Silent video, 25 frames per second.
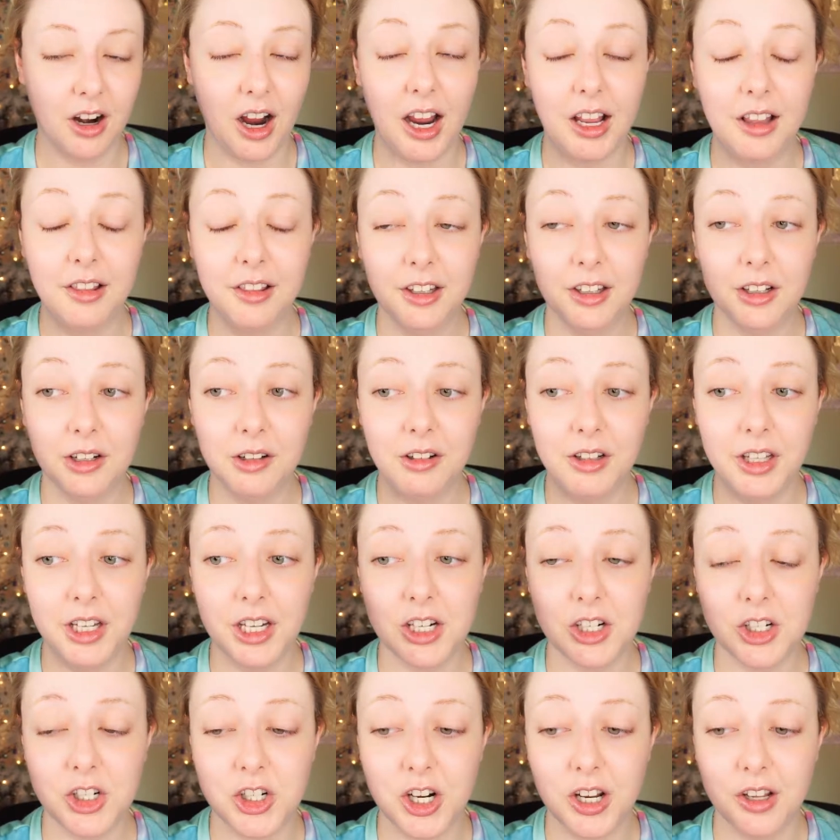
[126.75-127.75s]
I
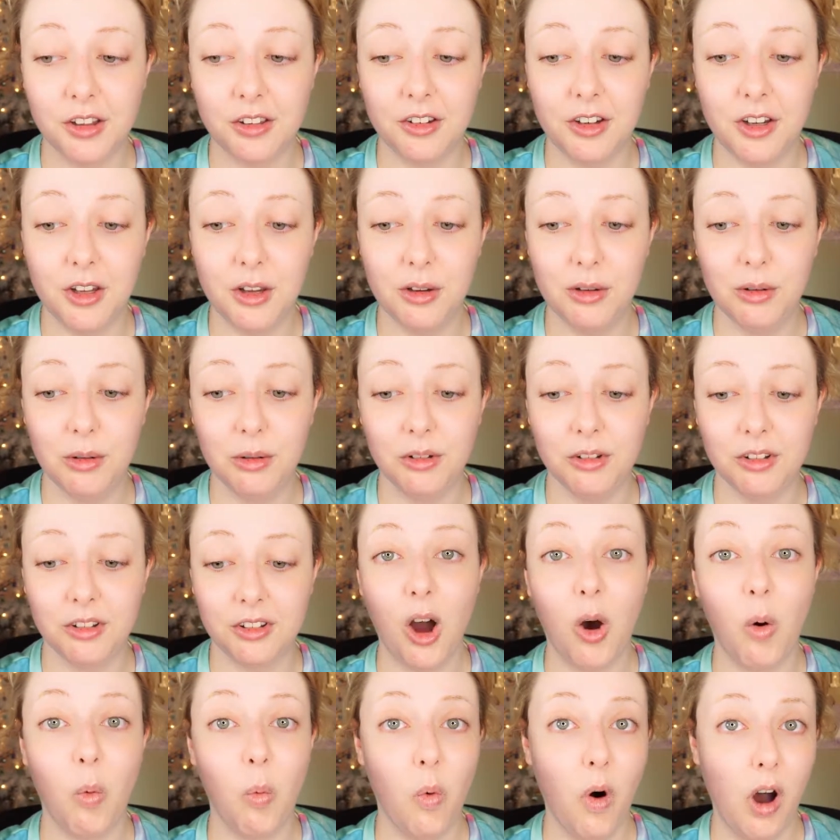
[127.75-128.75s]
literally just use
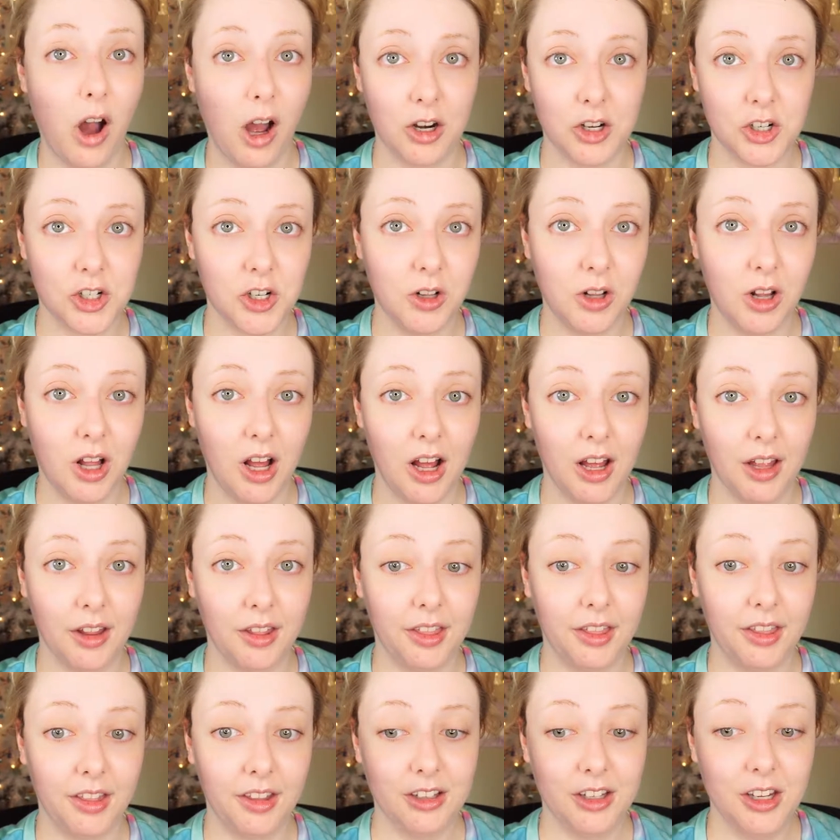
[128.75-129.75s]
a
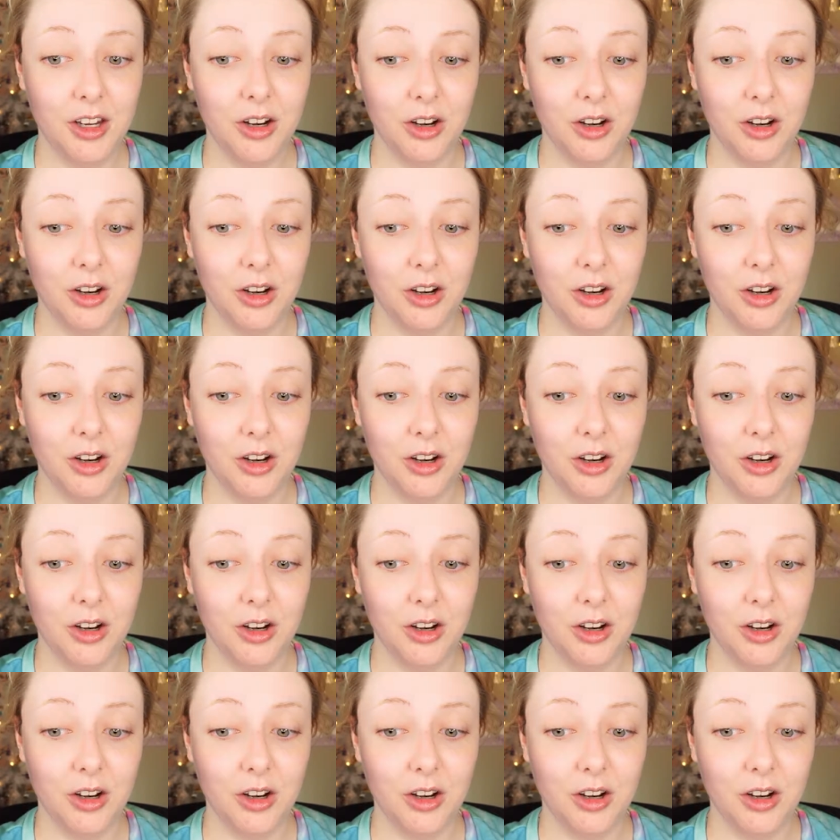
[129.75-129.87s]
washcloth,